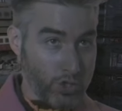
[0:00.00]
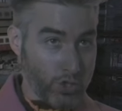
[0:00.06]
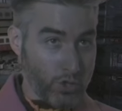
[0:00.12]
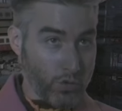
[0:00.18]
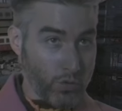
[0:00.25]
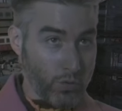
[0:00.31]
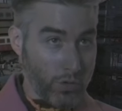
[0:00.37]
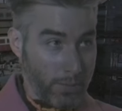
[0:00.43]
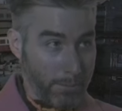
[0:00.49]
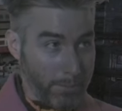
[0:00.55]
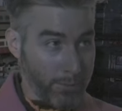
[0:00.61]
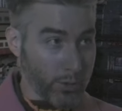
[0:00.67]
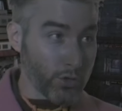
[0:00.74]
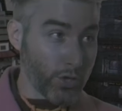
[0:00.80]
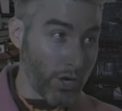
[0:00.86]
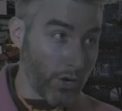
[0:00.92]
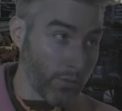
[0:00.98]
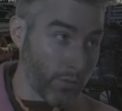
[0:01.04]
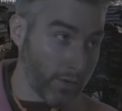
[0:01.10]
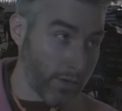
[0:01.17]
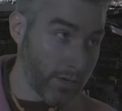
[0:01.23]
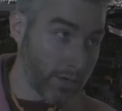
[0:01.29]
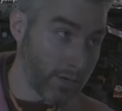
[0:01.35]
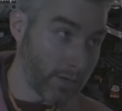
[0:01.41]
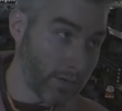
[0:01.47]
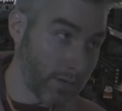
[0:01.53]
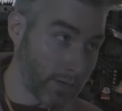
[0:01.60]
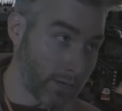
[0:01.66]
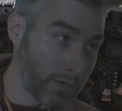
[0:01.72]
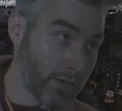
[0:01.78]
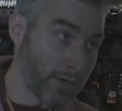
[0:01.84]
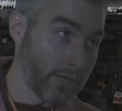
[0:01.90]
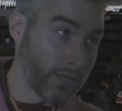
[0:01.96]
to Pluto.
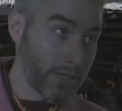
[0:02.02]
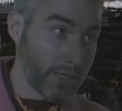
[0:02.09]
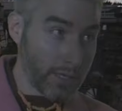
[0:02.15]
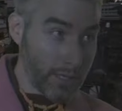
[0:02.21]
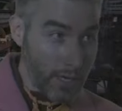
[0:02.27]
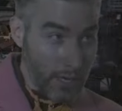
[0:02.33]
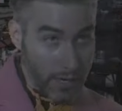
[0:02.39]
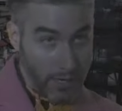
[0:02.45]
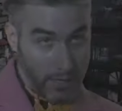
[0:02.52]
Pluto, all right.